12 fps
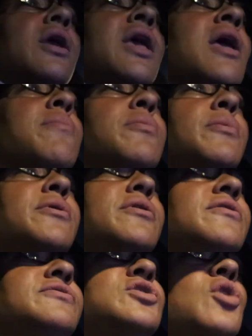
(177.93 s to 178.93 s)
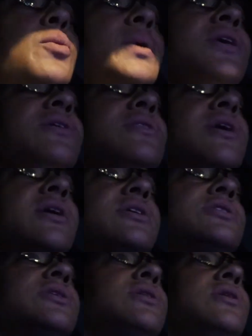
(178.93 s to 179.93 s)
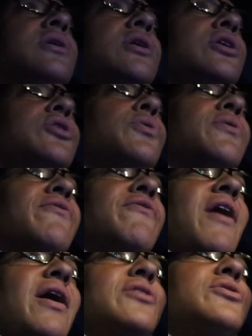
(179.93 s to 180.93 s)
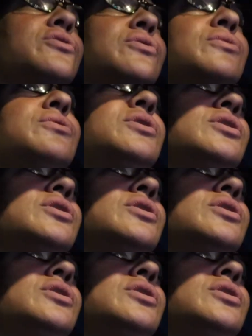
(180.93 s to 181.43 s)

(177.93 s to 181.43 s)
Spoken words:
capable of so many things. You're valued.